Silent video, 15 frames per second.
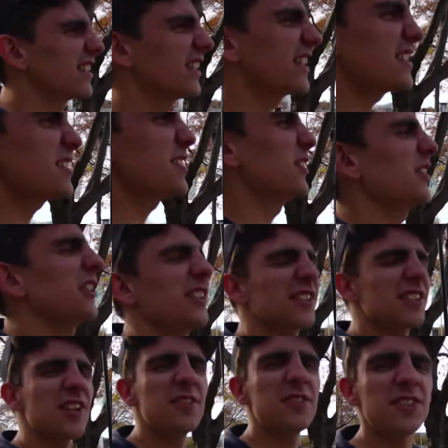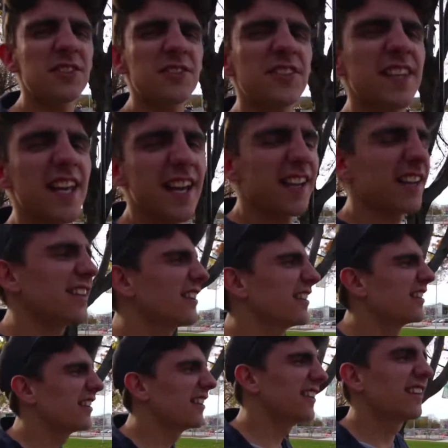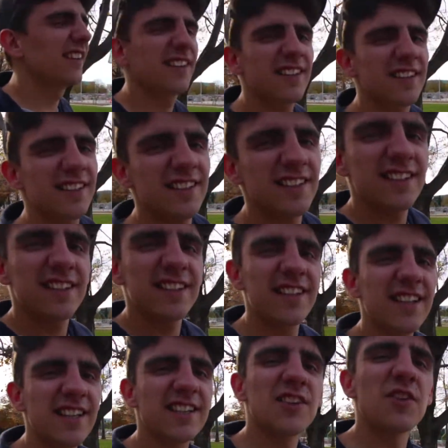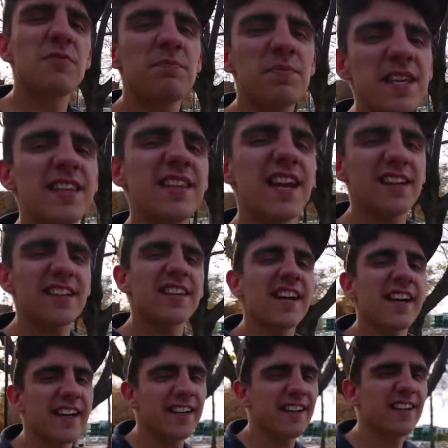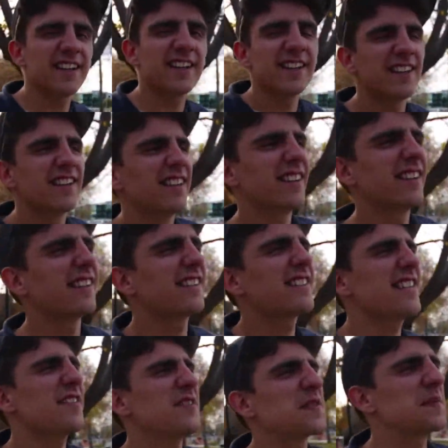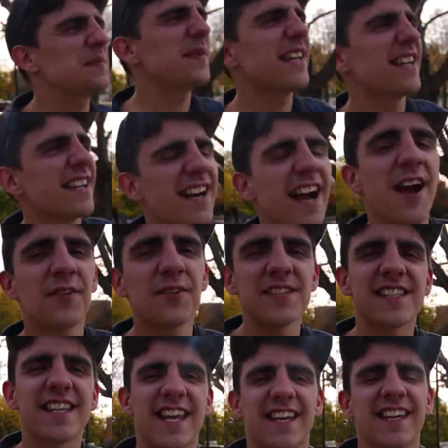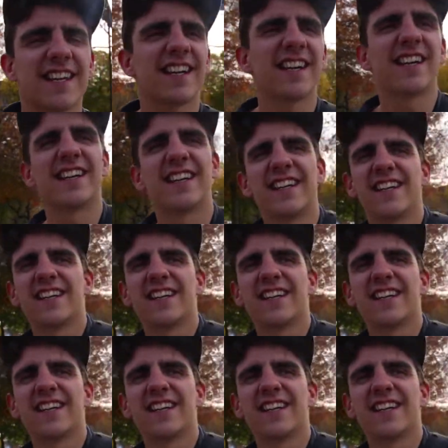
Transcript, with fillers: Lesson learned, don't do that. Don't do drugs. Don't be that guy. That was me. I was that guy.